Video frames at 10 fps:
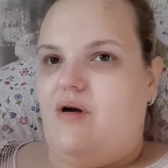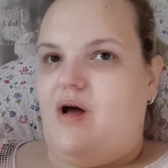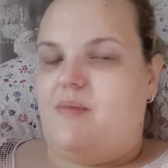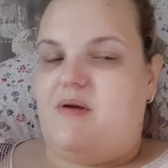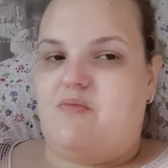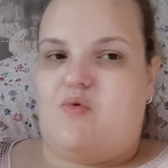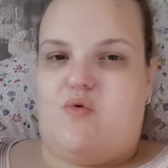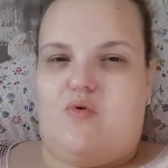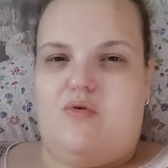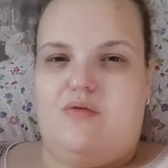a bit
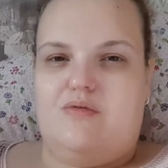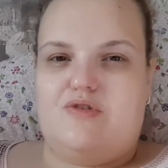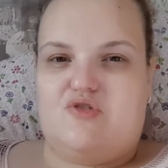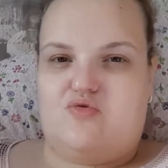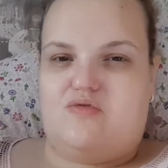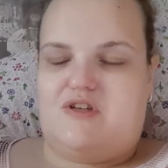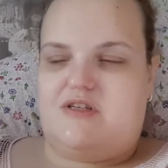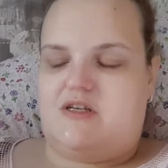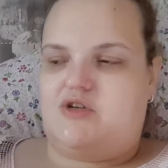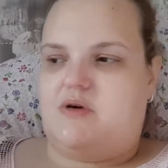more storage
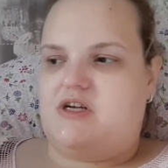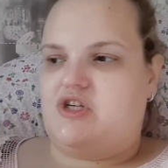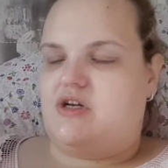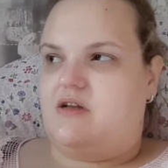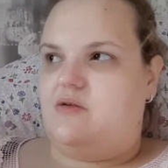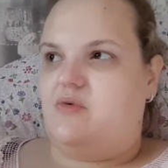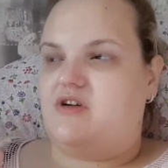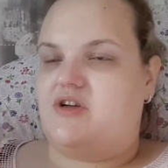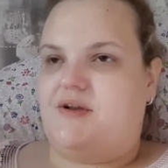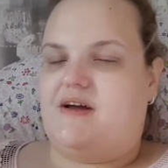situation where I
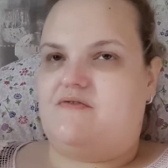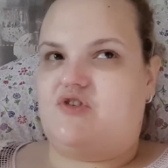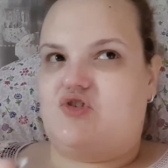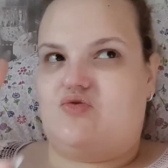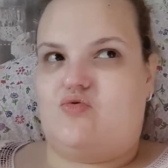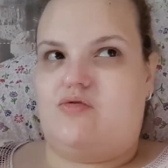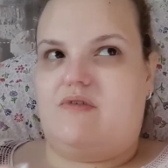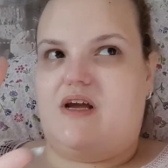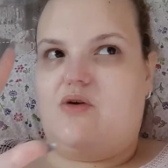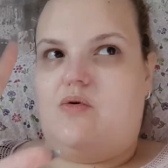don't have to store
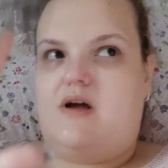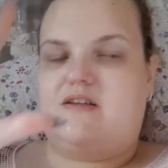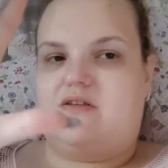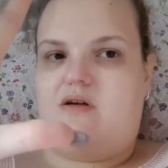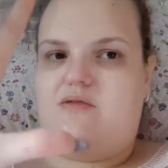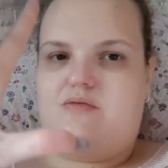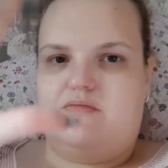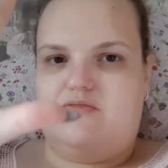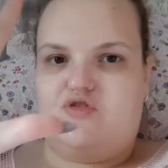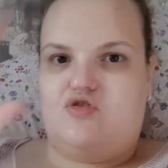it quite so
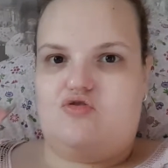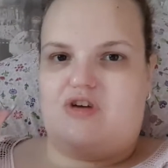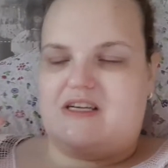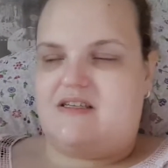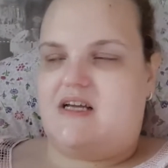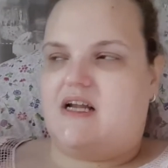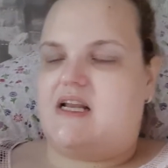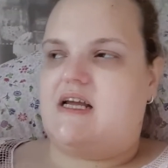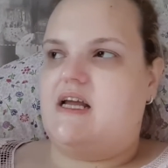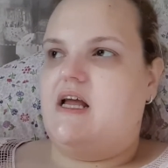
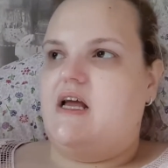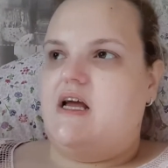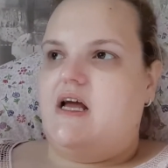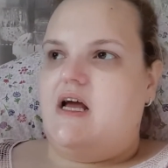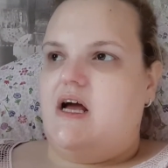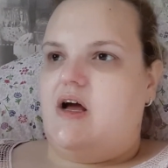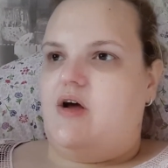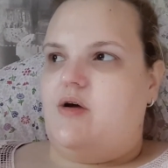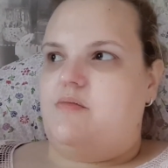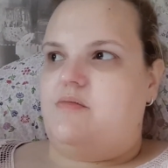drastically.
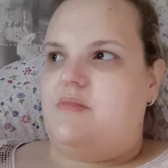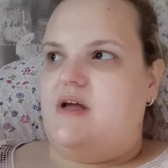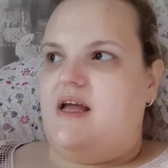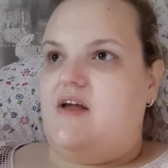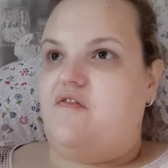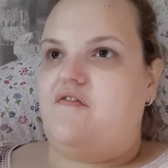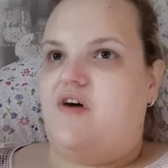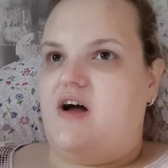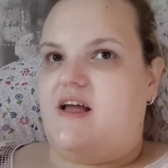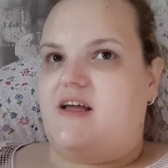If
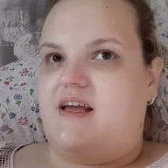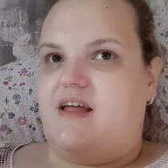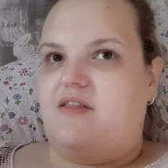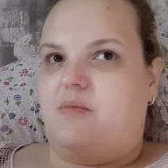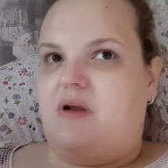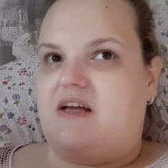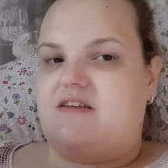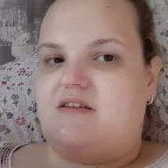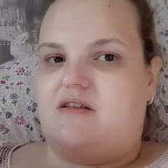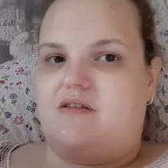I get the
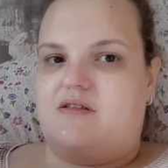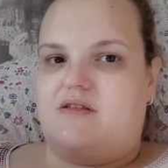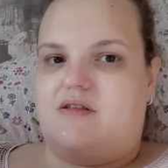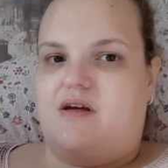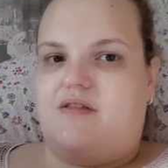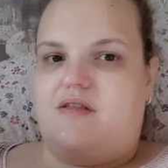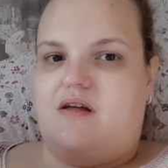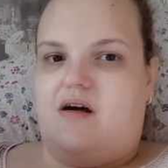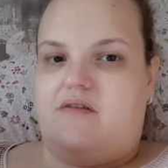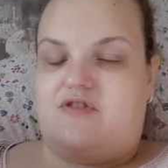place that
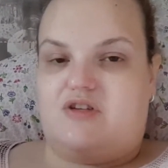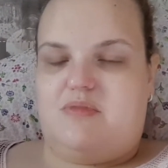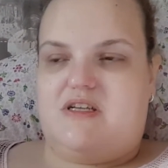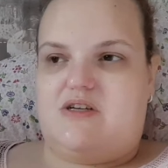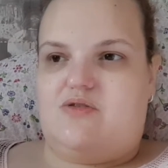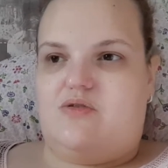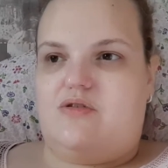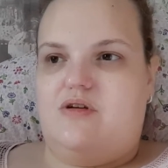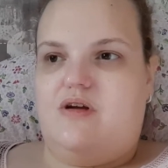I've just bidded on,